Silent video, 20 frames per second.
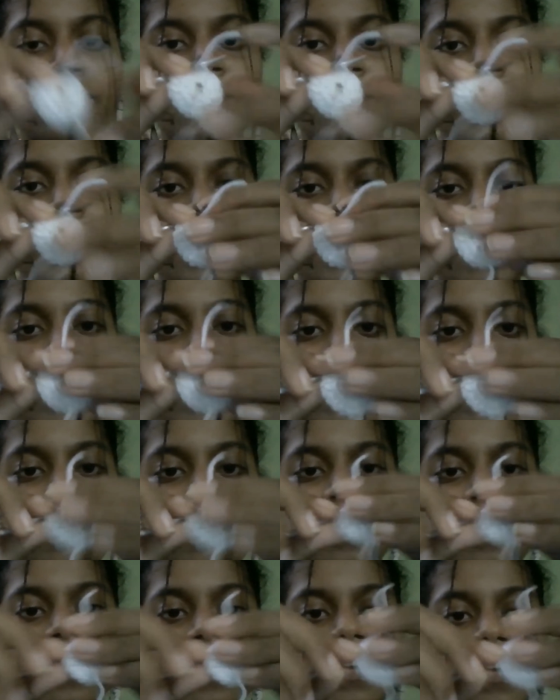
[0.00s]
create a
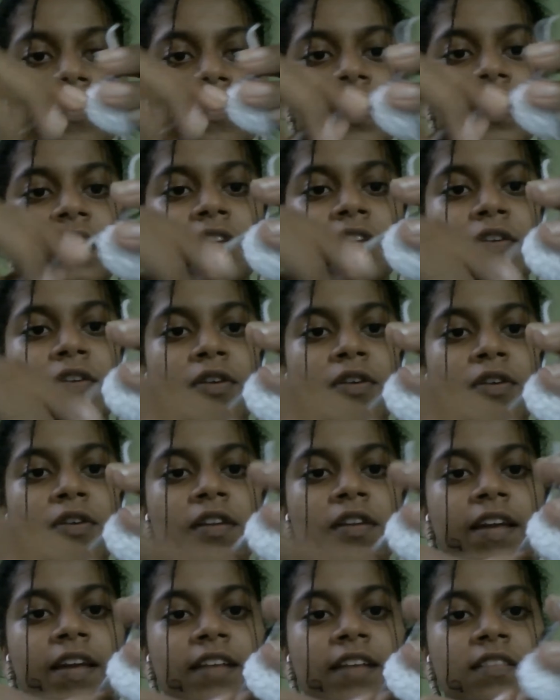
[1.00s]
knot like this.
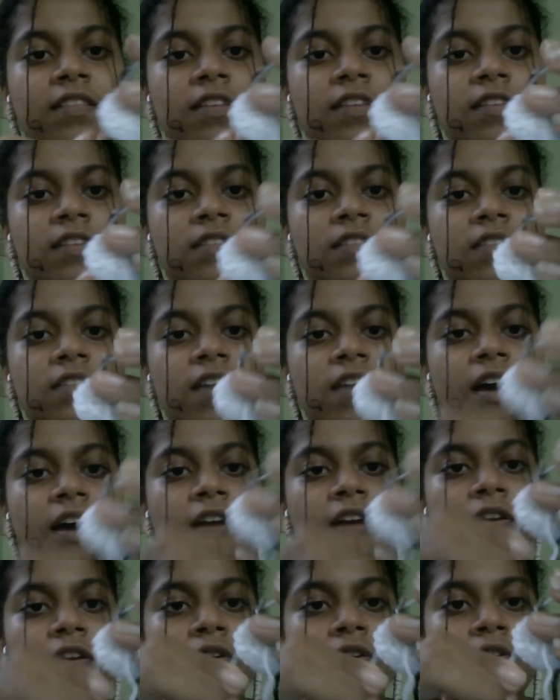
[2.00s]
Yarn over,
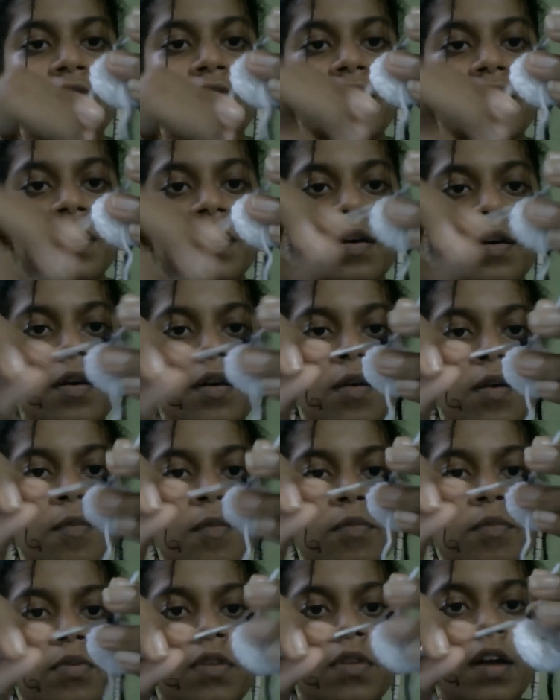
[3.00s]
pull out
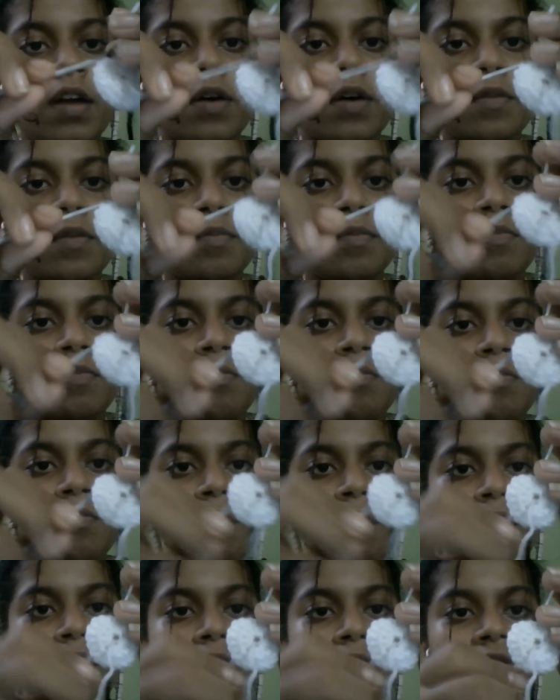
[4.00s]
both the
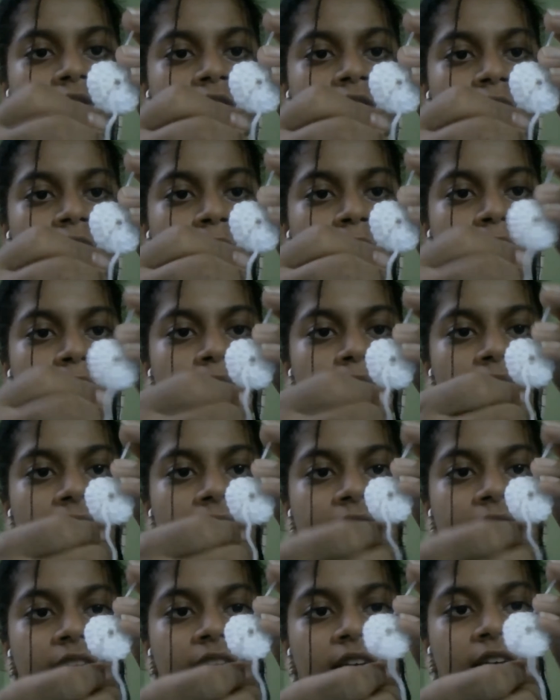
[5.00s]
black and
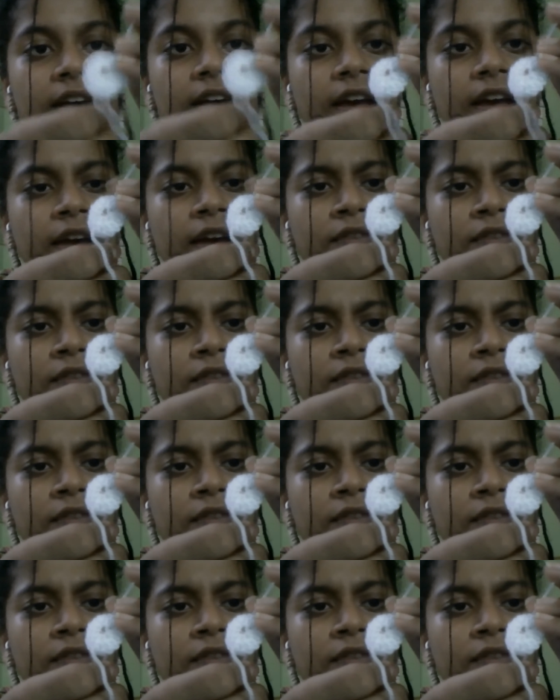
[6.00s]
white